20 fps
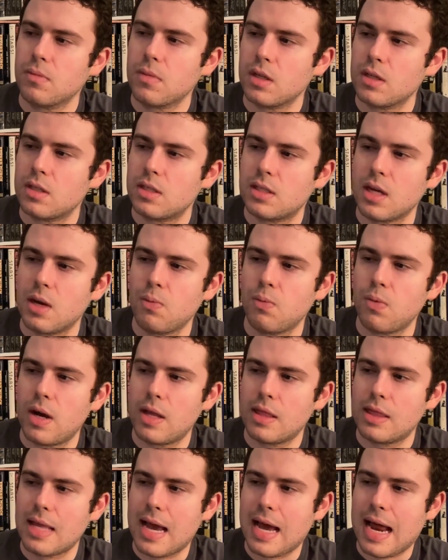
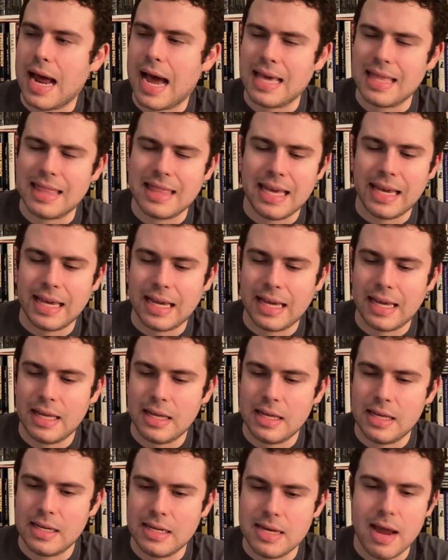someone that I think
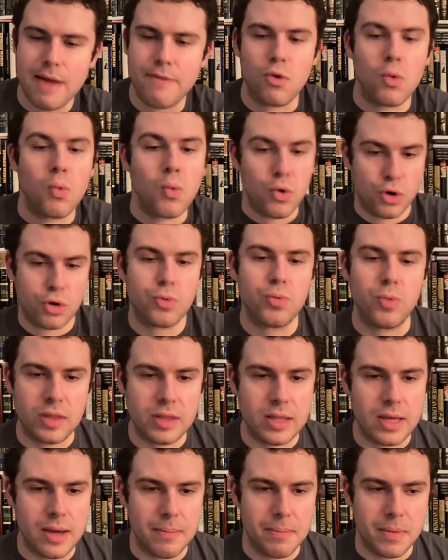never worked with
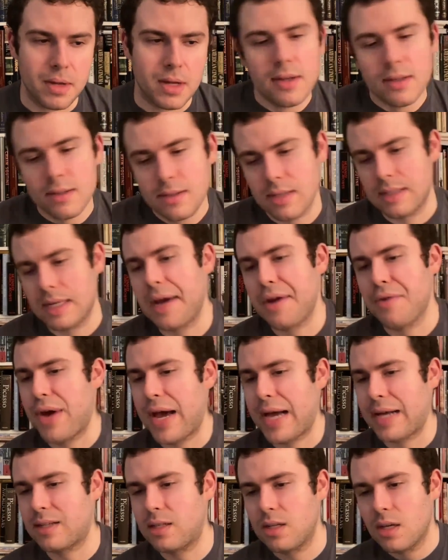them to
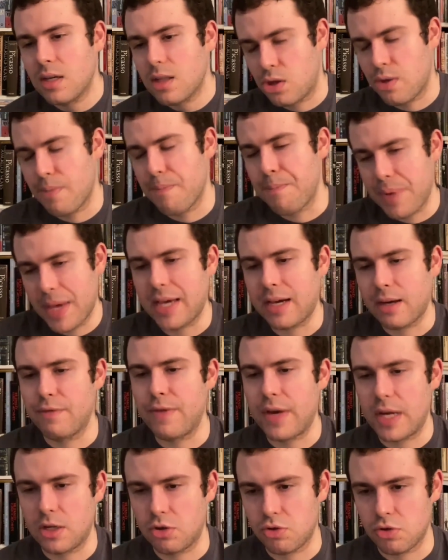direct the big
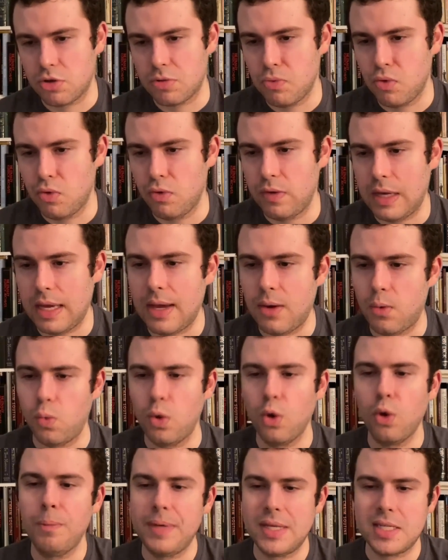Avengers movie. It
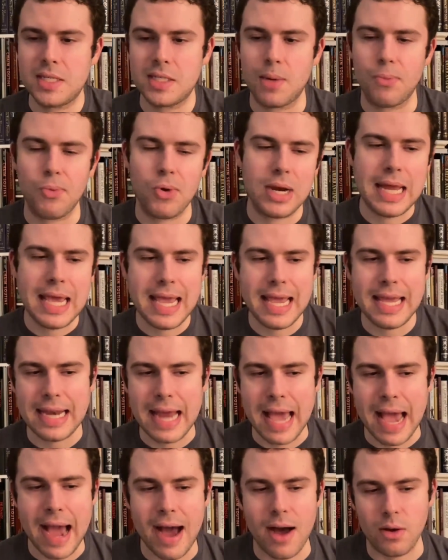will be someone
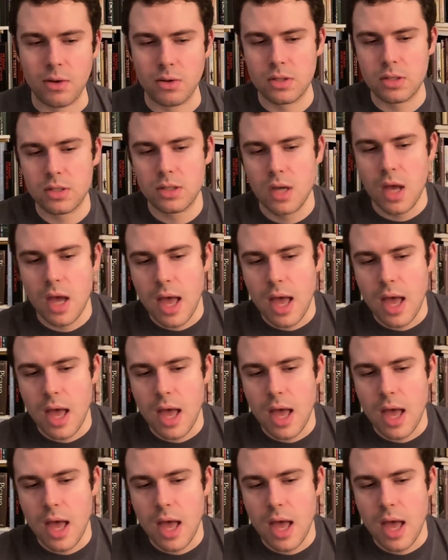in-house.